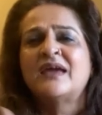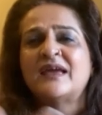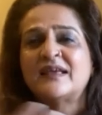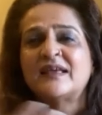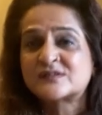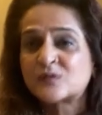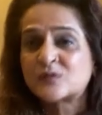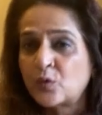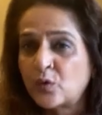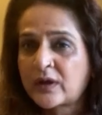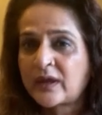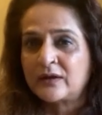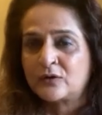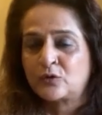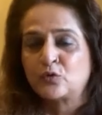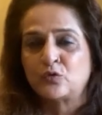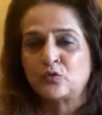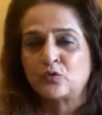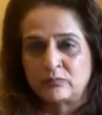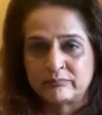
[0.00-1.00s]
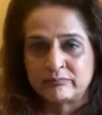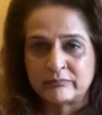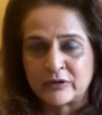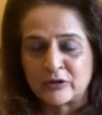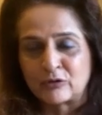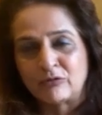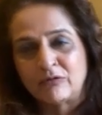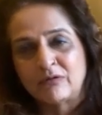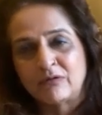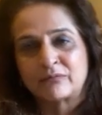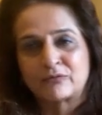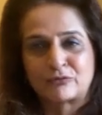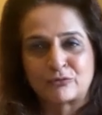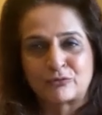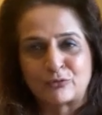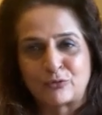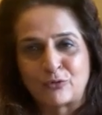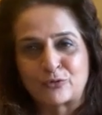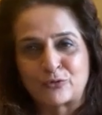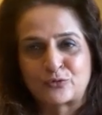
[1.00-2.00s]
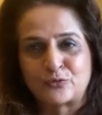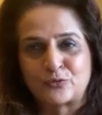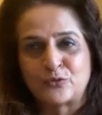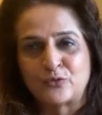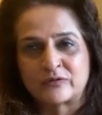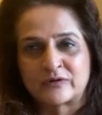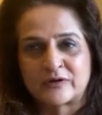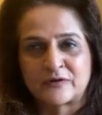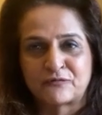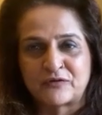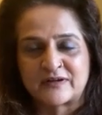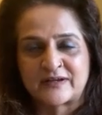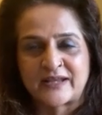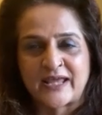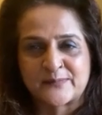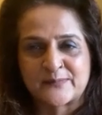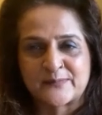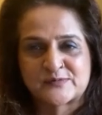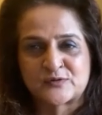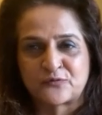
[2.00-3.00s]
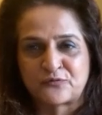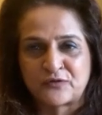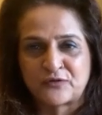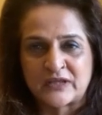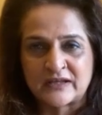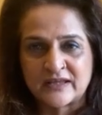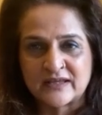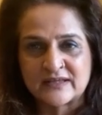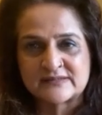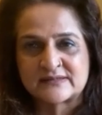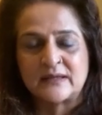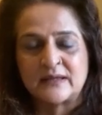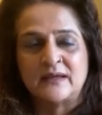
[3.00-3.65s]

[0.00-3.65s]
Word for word: It's okay to, you know, to go through different types of feelings.